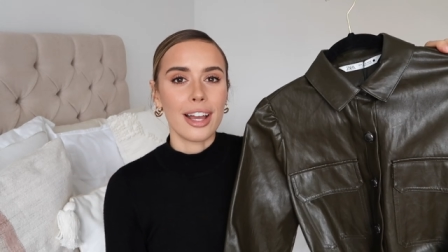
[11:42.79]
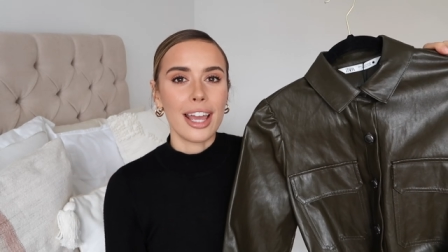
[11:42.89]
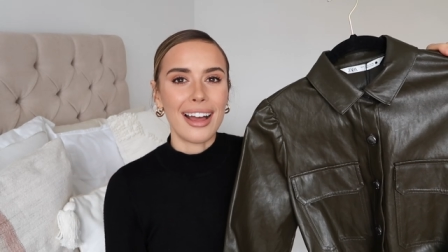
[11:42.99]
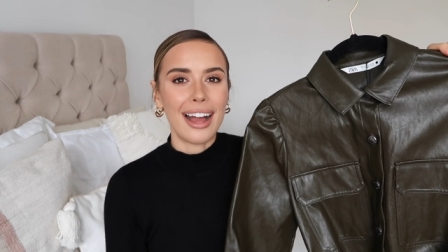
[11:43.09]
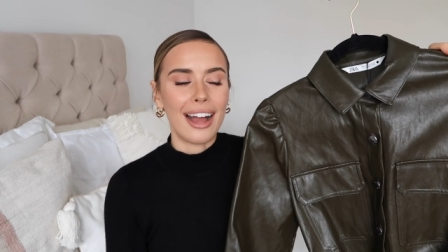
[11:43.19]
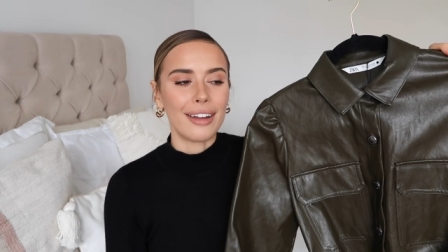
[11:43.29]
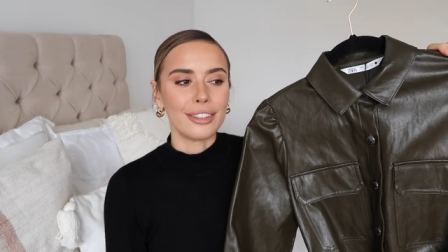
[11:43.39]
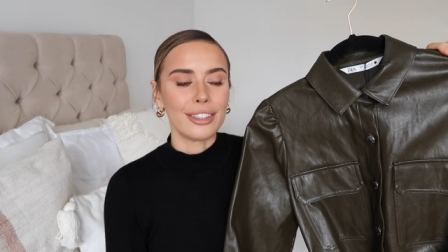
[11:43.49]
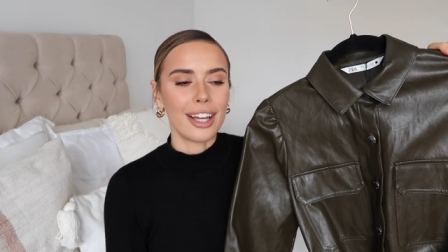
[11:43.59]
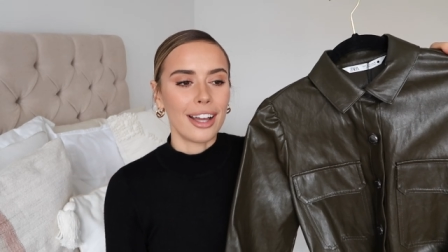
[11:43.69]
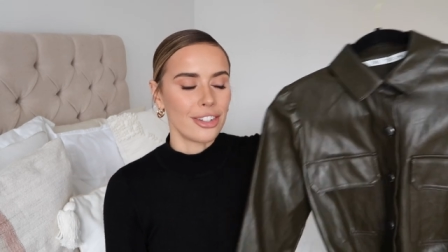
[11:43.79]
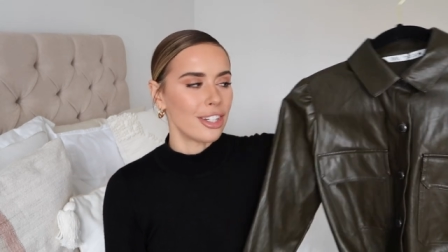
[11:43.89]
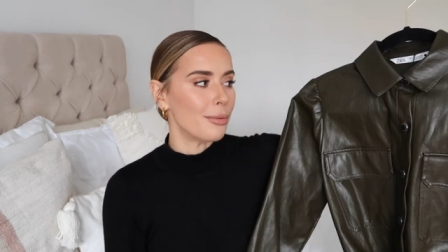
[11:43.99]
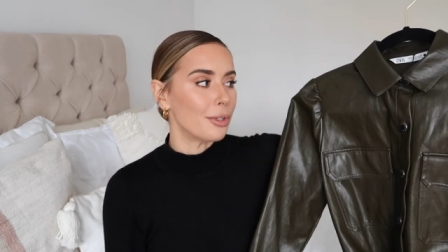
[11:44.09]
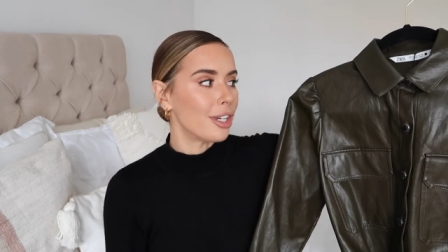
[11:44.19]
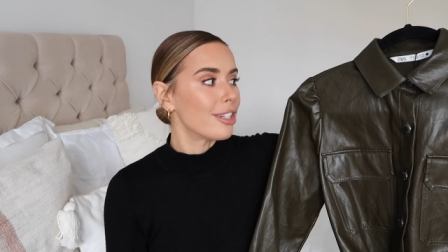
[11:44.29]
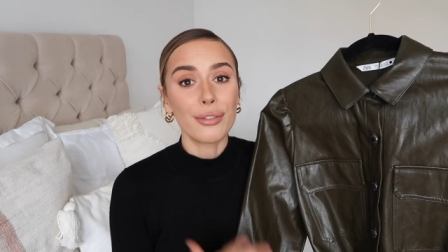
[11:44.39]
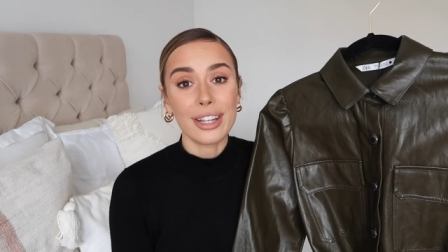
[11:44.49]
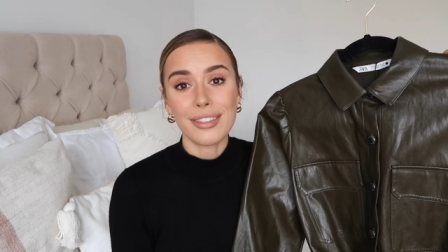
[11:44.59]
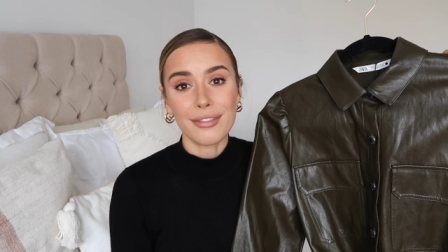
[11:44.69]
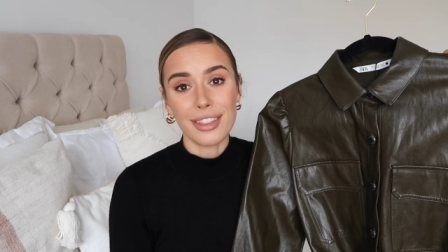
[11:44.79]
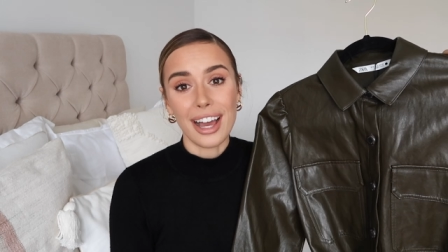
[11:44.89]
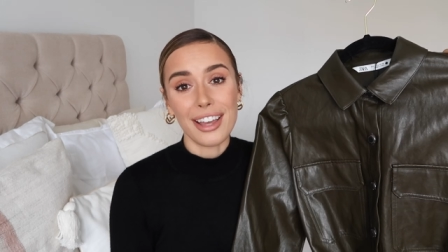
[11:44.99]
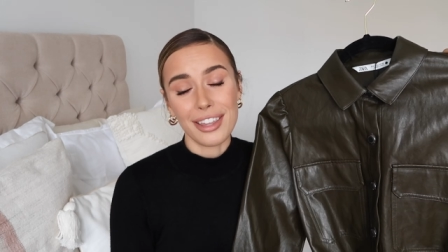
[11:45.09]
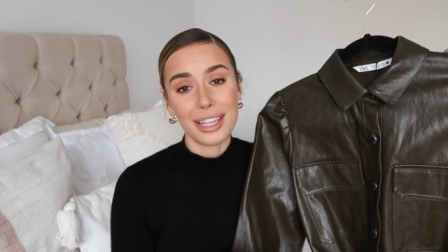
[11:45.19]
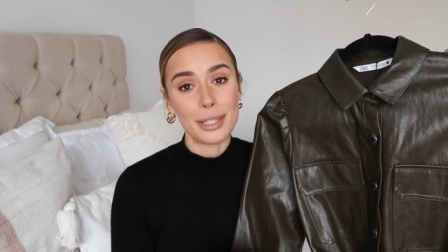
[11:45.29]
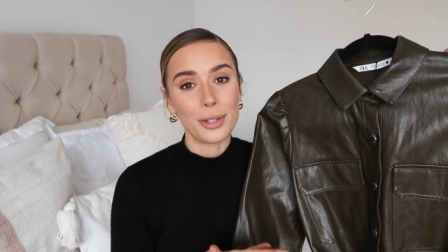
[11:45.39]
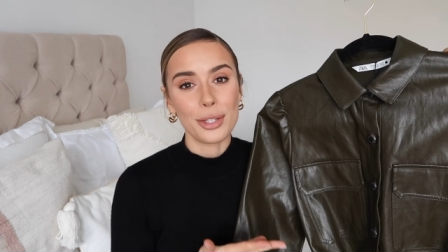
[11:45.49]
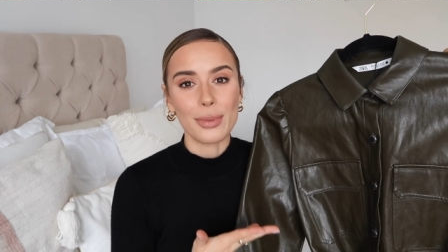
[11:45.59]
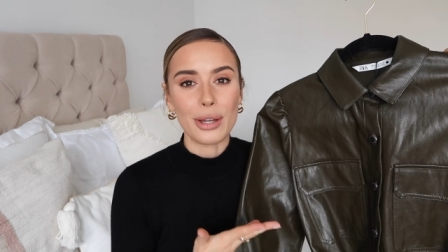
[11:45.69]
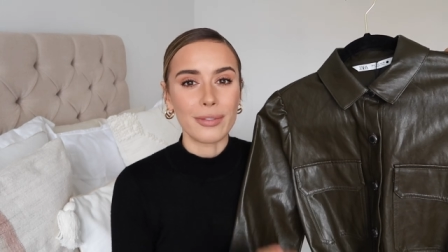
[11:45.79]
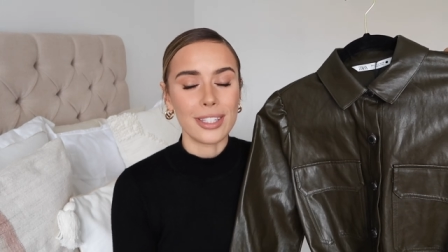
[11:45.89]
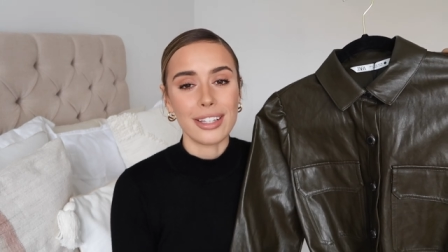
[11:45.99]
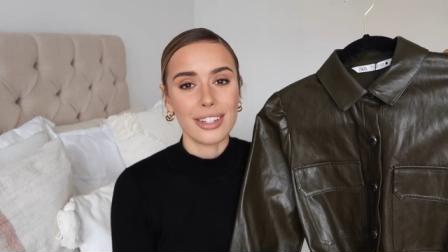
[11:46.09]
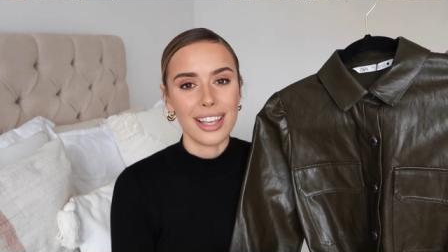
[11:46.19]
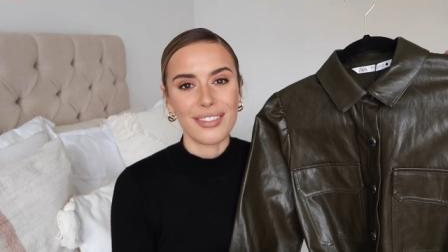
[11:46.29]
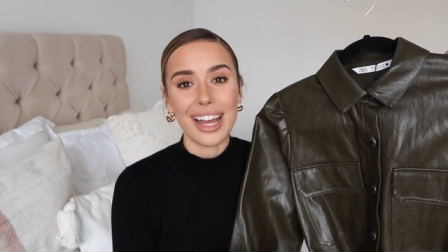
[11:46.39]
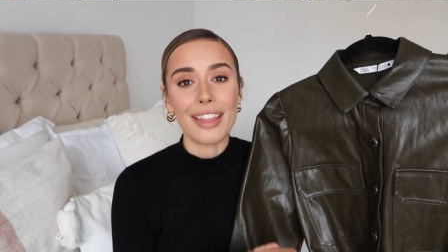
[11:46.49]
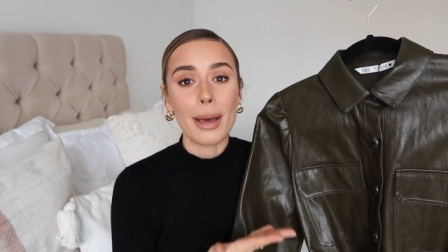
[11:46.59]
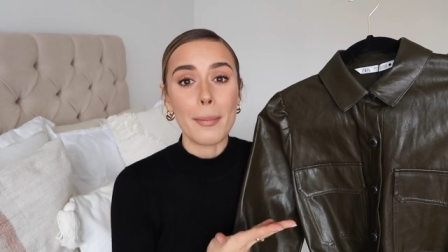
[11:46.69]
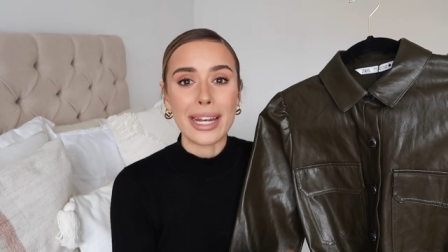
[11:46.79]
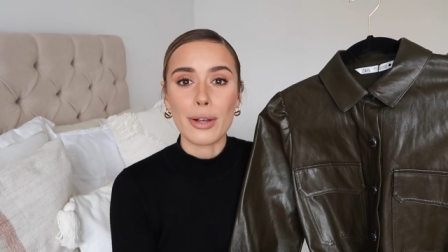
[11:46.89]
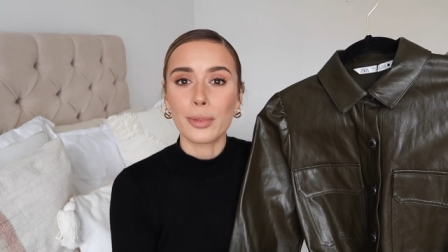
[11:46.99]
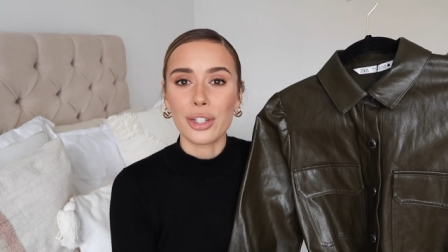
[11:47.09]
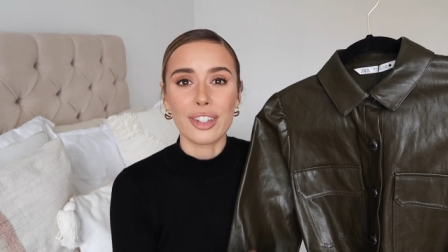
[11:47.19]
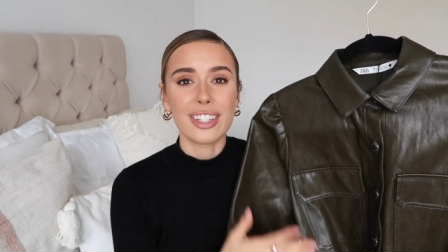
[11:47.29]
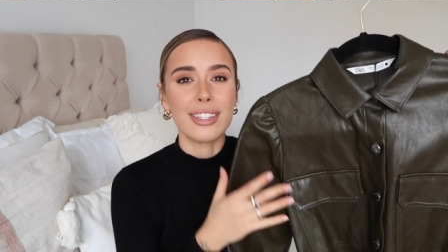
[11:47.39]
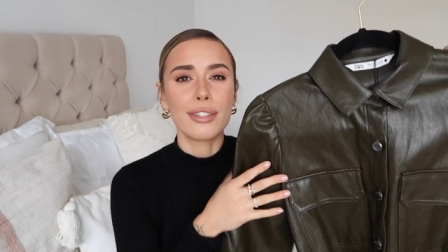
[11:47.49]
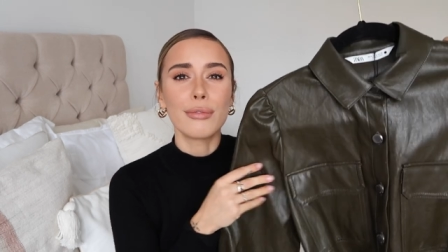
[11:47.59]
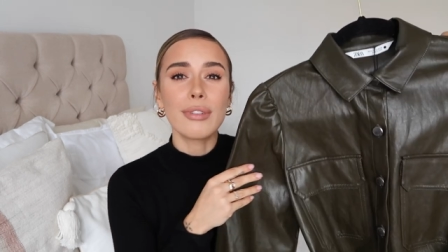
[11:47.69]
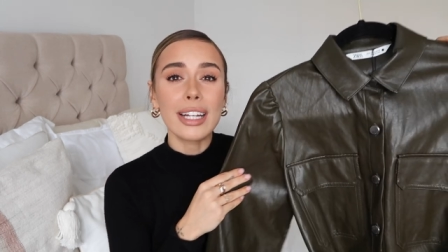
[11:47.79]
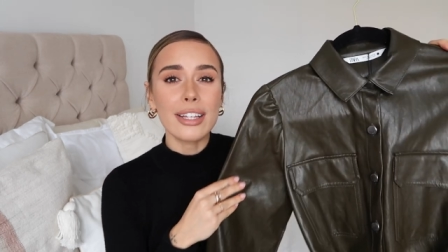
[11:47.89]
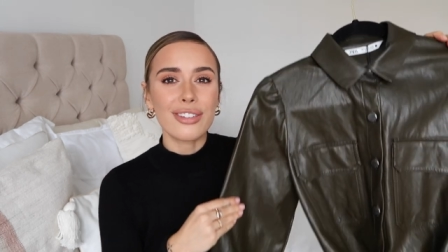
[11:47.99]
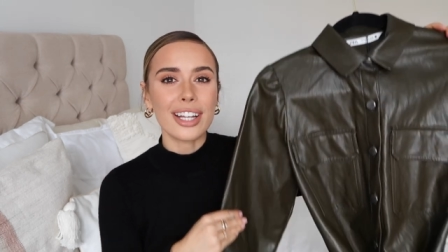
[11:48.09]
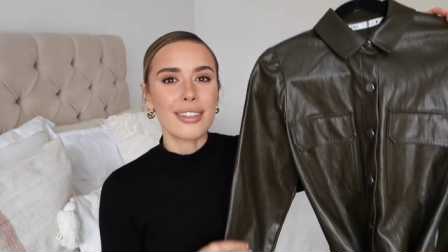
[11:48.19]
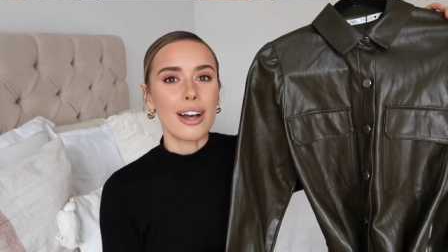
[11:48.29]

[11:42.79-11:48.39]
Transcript: I haven't actually worn it. The reason for that I think is because we obviously just haven't had that many opportunities to really dress